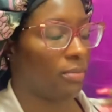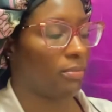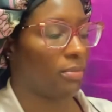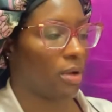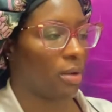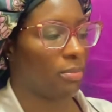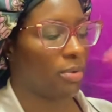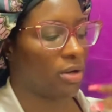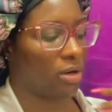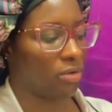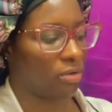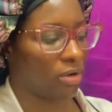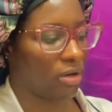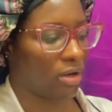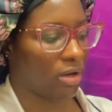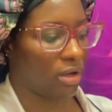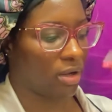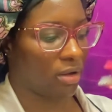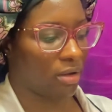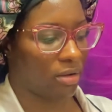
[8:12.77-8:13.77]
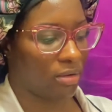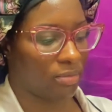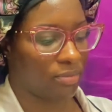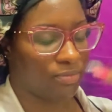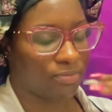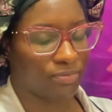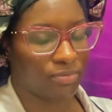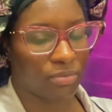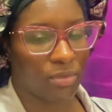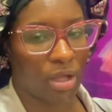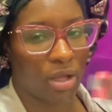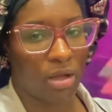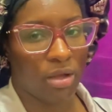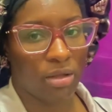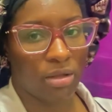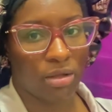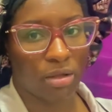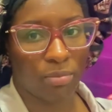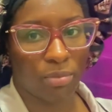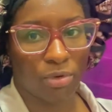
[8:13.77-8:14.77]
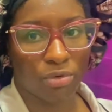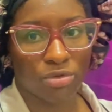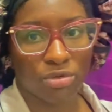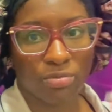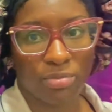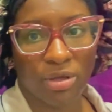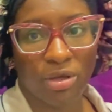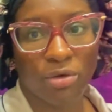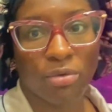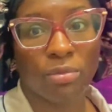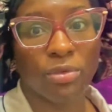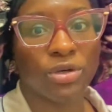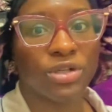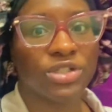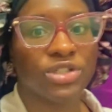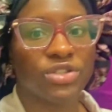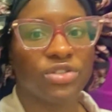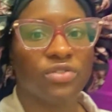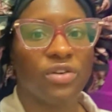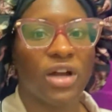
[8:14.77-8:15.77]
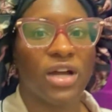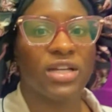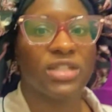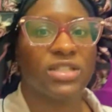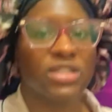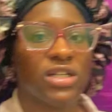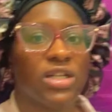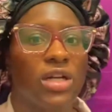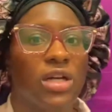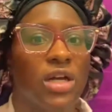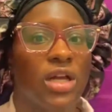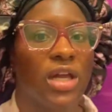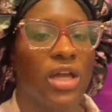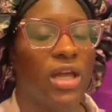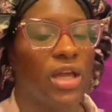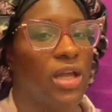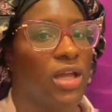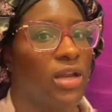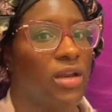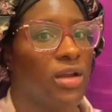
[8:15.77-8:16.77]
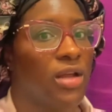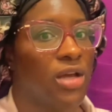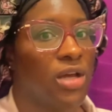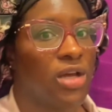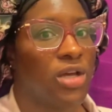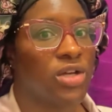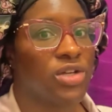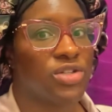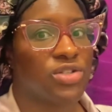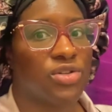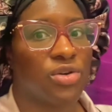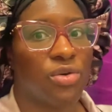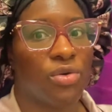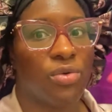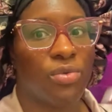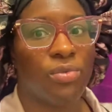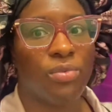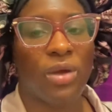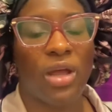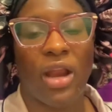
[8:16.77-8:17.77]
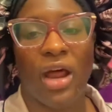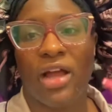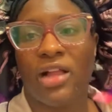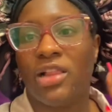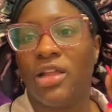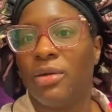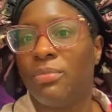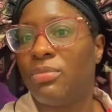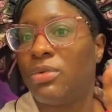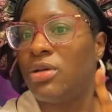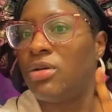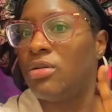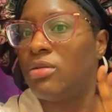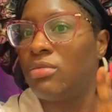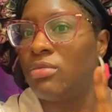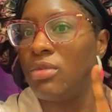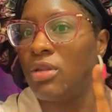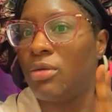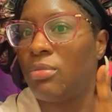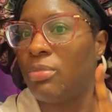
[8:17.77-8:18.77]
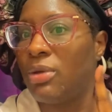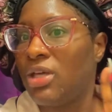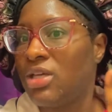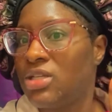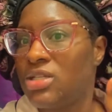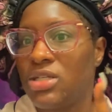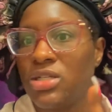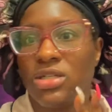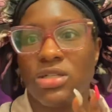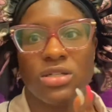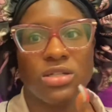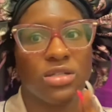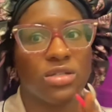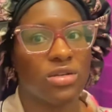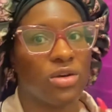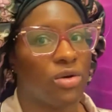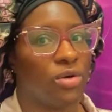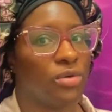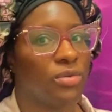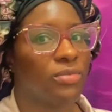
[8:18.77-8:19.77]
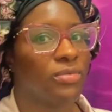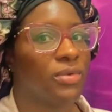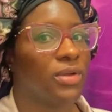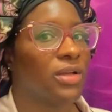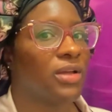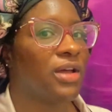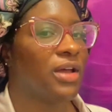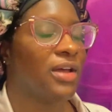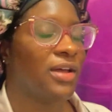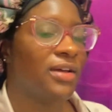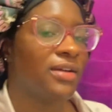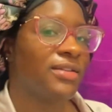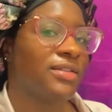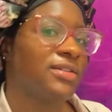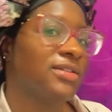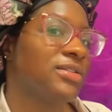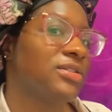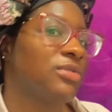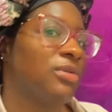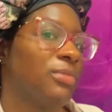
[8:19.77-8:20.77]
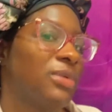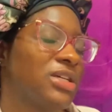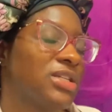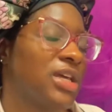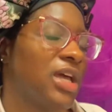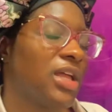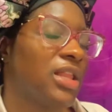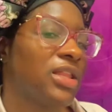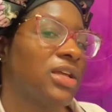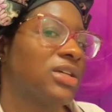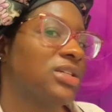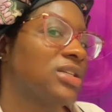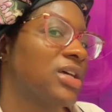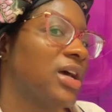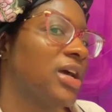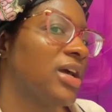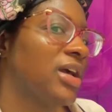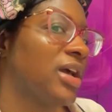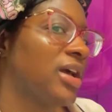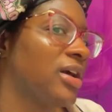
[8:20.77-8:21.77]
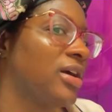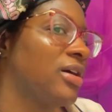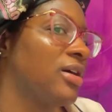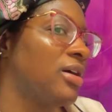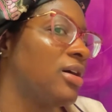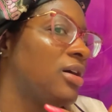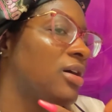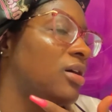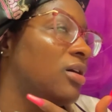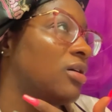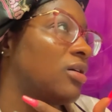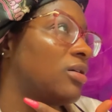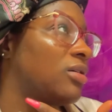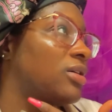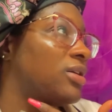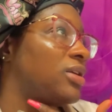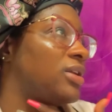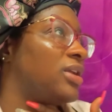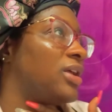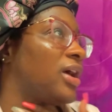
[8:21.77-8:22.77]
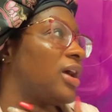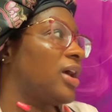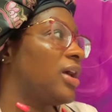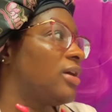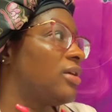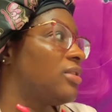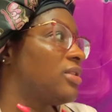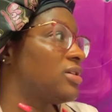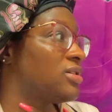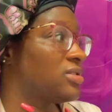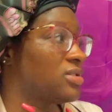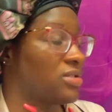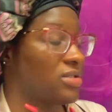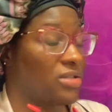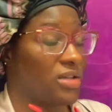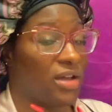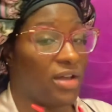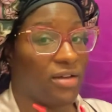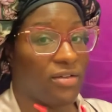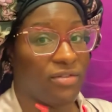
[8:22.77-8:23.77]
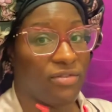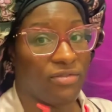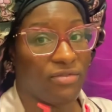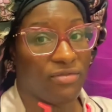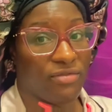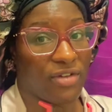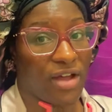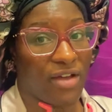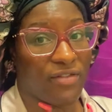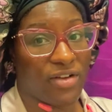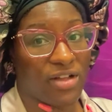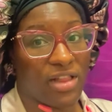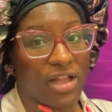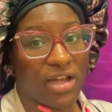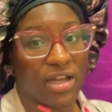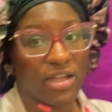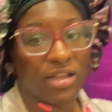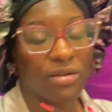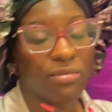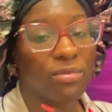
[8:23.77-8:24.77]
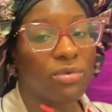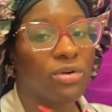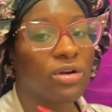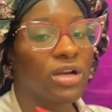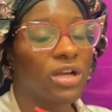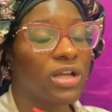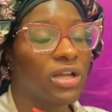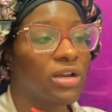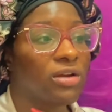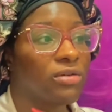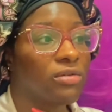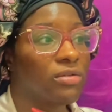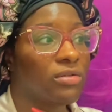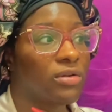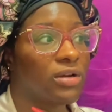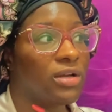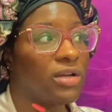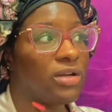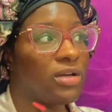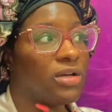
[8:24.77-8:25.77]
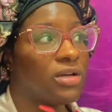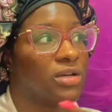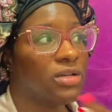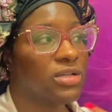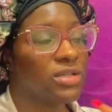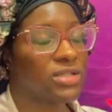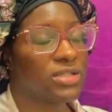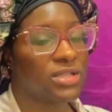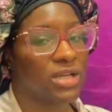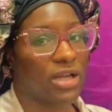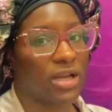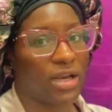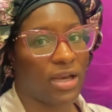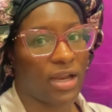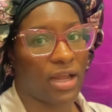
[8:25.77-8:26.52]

I put on the post peel moisturizer, and I clipped the pieces. So this is what my skin looks like one day. This is like 5 o'clock in the morning on